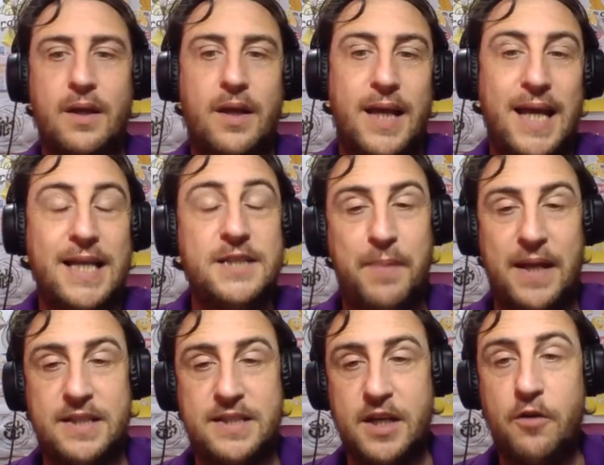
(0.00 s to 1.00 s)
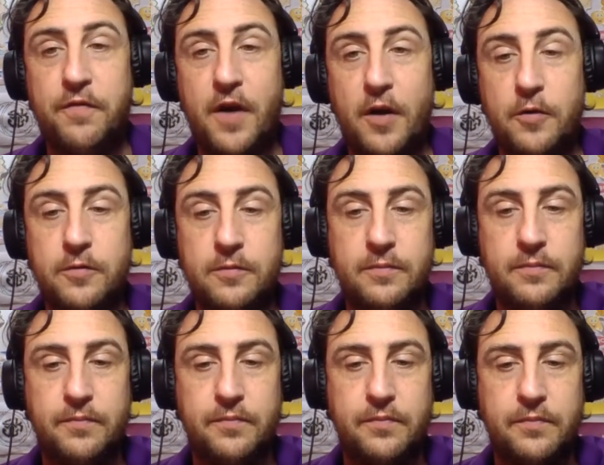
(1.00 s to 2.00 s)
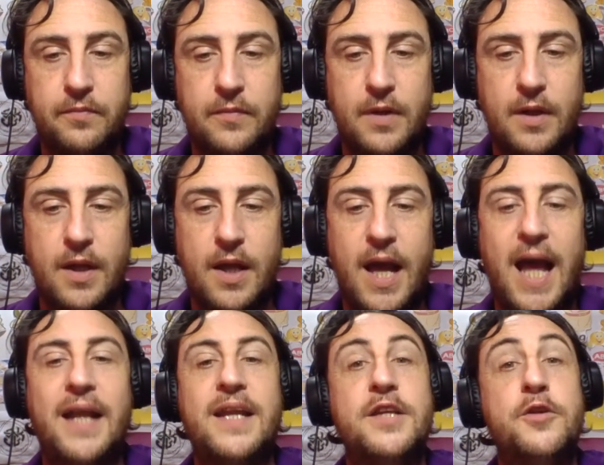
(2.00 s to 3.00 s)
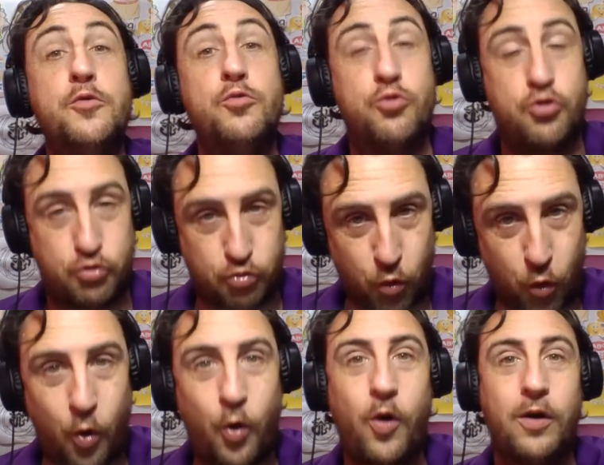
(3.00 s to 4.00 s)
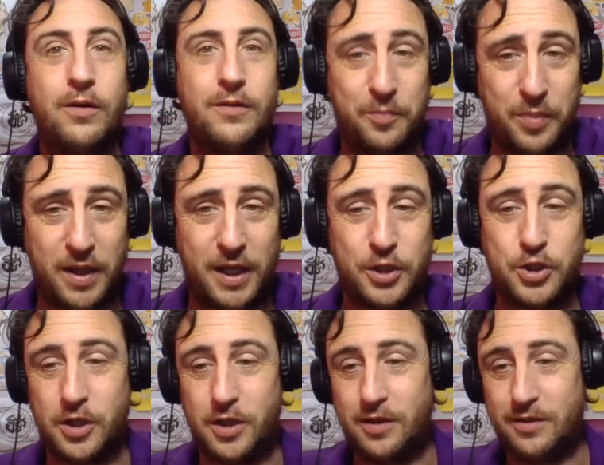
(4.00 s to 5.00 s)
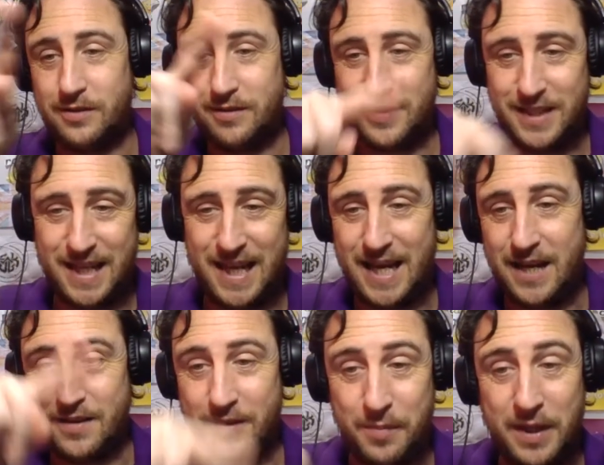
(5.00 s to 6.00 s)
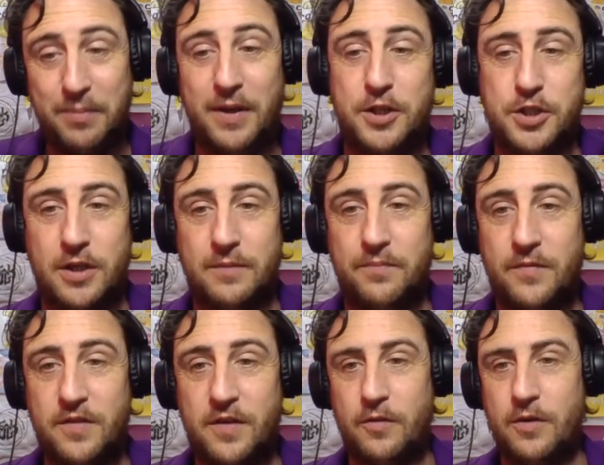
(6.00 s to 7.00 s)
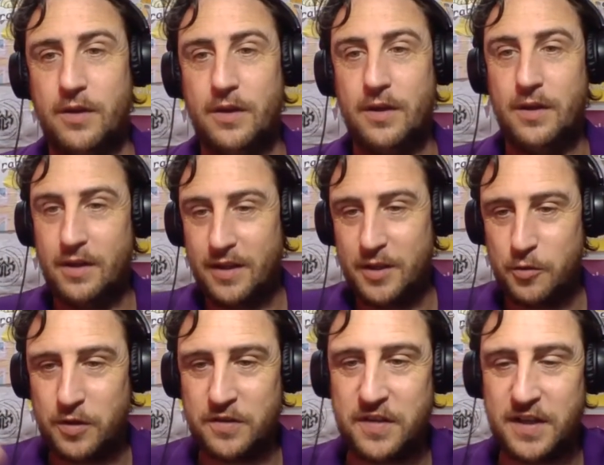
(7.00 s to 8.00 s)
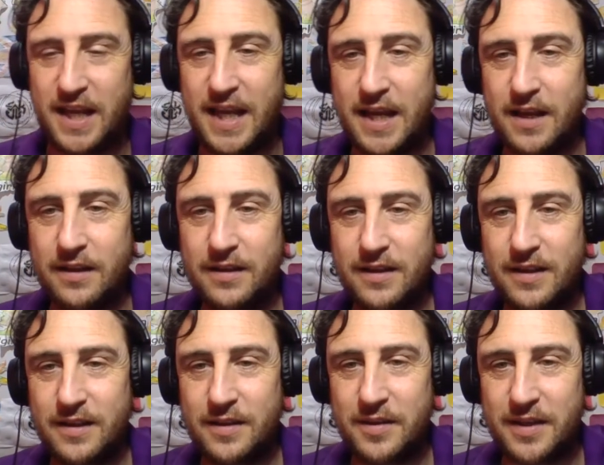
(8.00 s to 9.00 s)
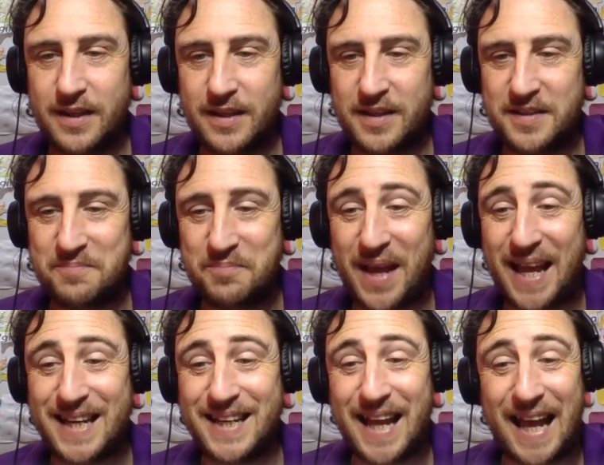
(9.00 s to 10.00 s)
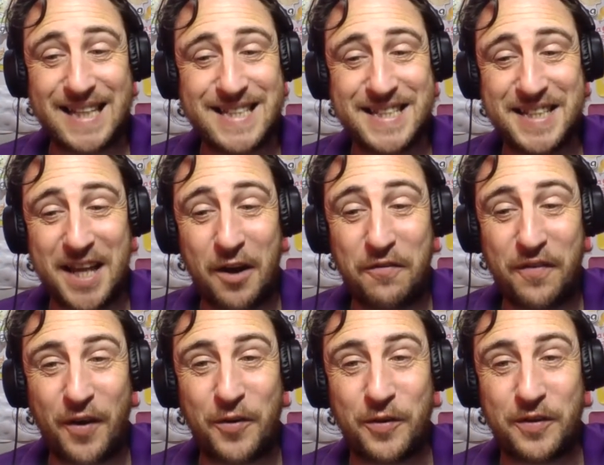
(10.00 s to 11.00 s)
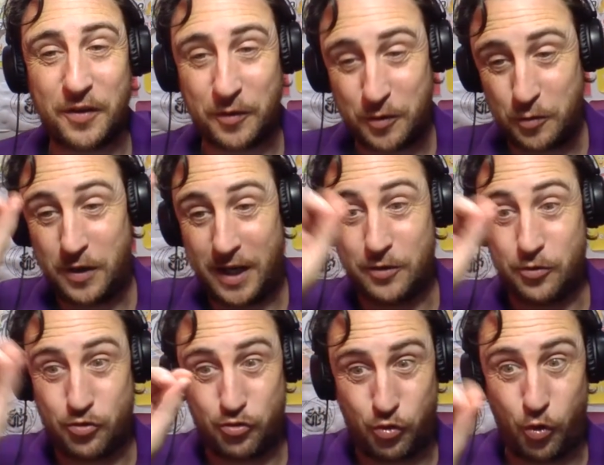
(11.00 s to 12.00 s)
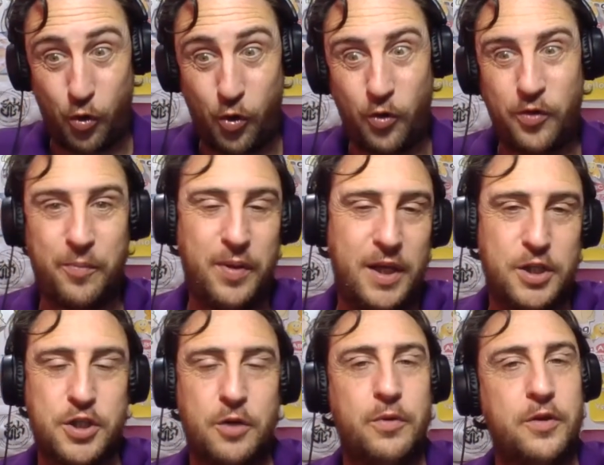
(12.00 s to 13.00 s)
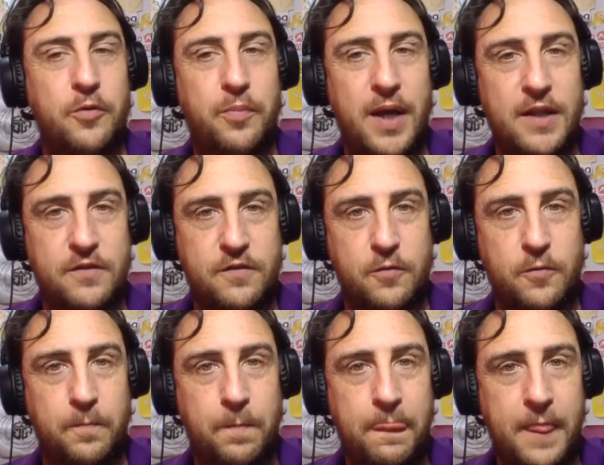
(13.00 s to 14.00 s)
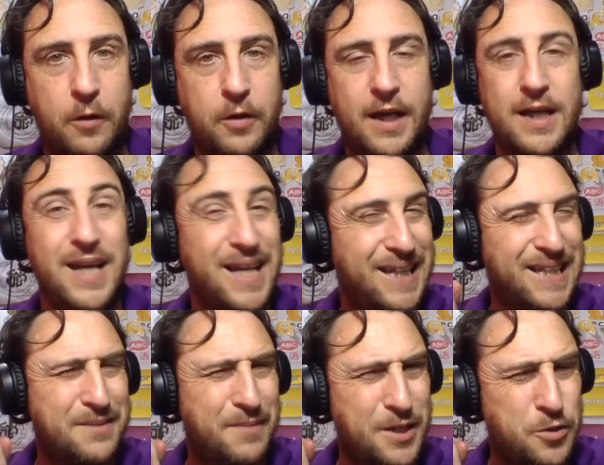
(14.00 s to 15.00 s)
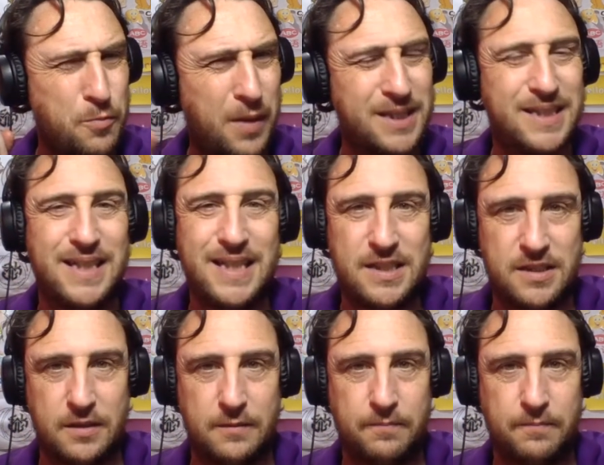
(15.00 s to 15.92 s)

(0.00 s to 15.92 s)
It's Ben's cell phone, and then you draw the picture in the big picture. So you can see here, Ben has a cell phone, so you can draw the picture with your pencil. Okay, this means you must listen.